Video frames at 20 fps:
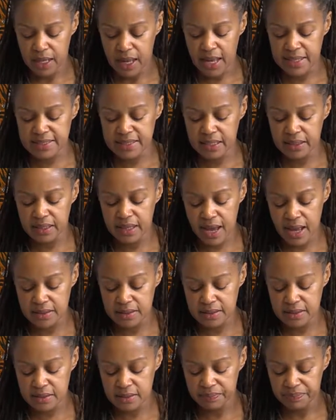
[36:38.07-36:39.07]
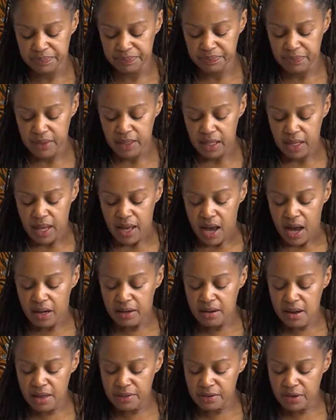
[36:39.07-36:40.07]
I said yes.
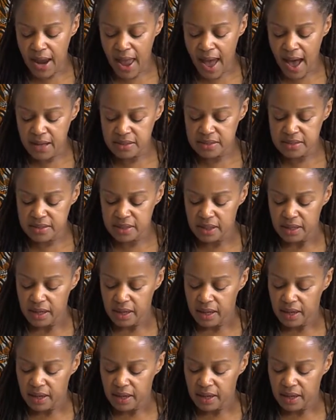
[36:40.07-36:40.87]
Another asked